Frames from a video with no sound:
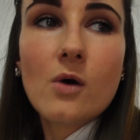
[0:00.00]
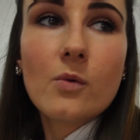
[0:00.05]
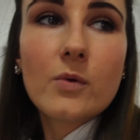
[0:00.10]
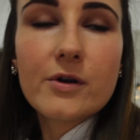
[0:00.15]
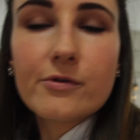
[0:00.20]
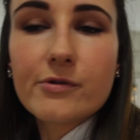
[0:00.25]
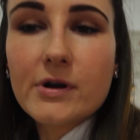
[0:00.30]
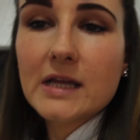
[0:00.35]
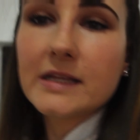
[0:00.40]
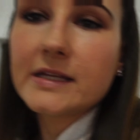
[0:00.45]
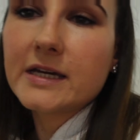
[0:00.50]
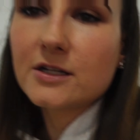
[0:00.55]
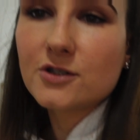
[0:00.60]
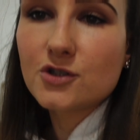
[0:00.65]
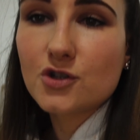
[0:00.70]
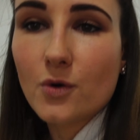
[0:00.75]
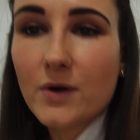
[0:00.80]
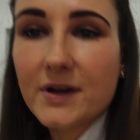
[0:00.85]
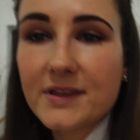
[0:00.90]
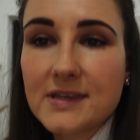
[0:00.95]
We really
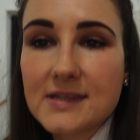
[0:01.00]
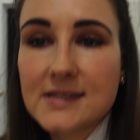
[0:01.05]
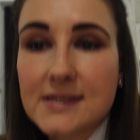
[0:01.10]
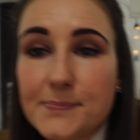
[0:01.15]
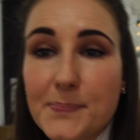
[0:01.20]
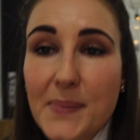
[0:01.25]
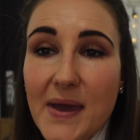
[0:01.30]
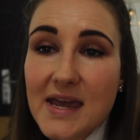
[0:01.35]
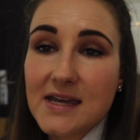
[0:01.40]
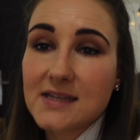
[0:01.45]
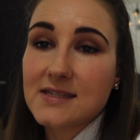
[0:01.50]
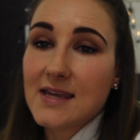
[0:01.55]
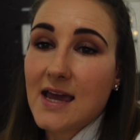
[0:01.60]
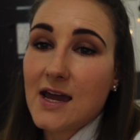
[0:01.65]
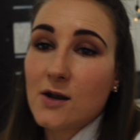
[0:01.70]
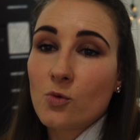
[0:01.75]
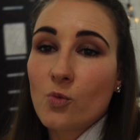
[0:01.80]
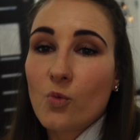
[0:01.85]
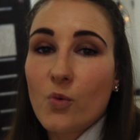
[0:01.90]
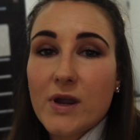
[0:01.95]
enjoy the space,
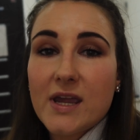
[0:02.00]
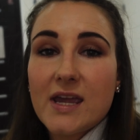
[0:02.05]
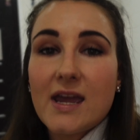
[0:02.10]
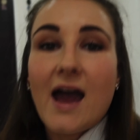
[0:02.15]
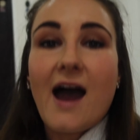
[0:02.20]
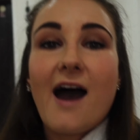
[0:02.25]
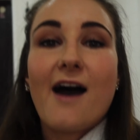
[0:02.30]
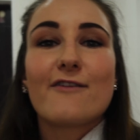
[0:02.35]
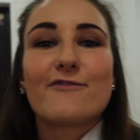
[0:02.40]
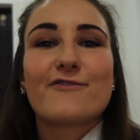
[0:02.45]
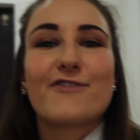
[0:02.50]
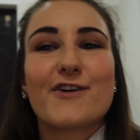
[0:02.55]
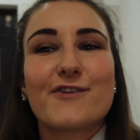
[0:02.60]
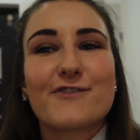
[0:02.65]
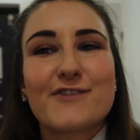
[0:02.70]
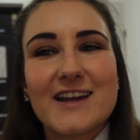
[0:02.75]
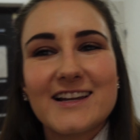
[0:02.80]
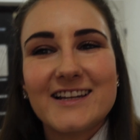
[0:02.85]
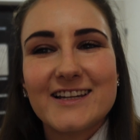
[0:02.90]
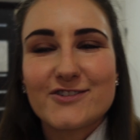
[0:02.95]
and we have
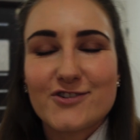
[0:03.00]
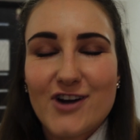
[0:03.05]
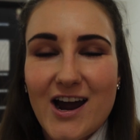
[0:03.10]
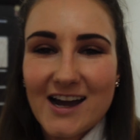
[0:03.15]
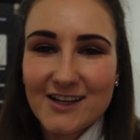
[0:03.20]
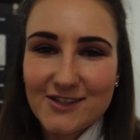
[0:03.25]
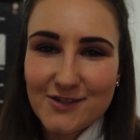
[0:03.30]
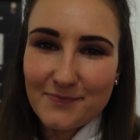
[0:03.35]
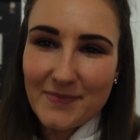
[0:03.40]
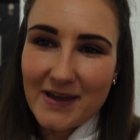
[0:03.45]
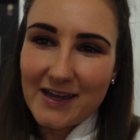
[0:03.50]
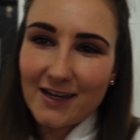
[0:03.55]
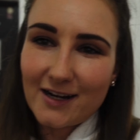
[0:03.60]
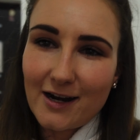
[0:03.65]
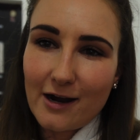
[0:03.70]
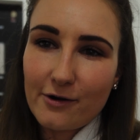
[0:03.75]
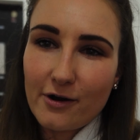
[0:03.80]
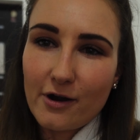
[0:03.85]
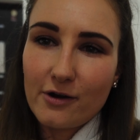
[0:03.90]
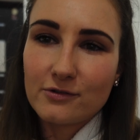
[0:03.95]
really tried to make it
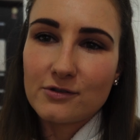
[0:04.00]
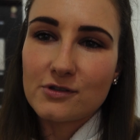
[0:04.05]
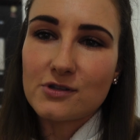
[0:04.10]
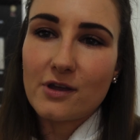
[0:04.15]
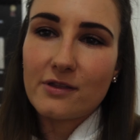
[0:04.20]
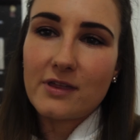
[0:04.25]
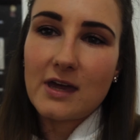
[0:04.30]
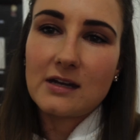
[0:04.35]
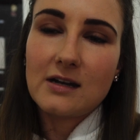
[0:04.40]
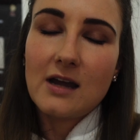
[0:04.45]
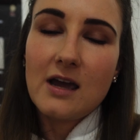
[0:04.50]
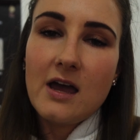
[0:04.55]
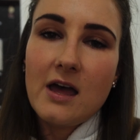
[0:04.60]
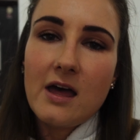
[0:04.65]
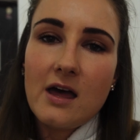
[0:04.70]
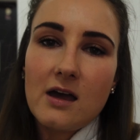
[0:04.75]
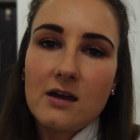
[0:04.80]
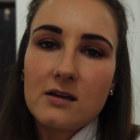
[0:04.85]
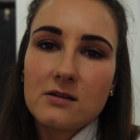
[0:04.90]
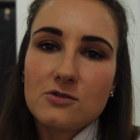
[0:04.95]
our own so that
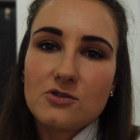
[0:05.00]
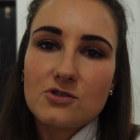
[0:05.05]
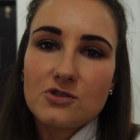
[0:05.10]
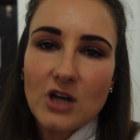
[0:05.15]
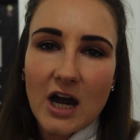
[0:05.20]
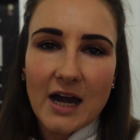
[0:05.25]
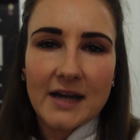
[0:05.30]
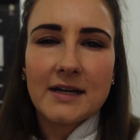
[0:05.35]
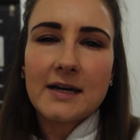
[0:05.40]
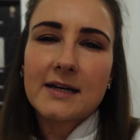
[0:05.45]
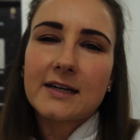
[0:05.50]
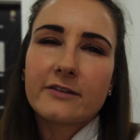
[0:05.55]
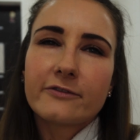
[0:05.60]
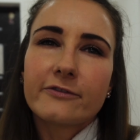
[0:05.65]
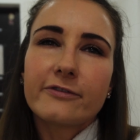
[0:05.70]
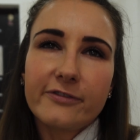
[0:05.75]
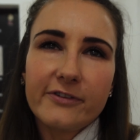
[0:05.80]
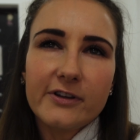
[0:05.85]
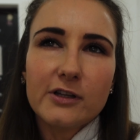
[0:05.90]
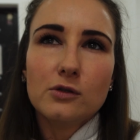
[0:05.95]
China can
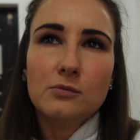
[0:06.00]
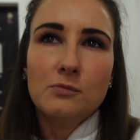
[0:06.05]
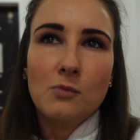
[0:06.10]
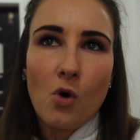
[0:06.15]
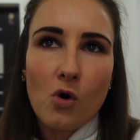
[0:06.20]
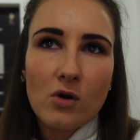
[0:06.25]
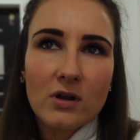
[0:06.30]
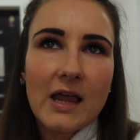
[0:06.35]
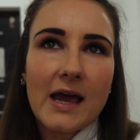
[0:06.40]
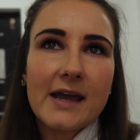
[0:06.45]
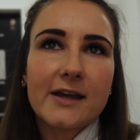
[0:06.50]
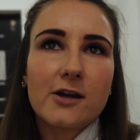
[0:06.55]
feel more like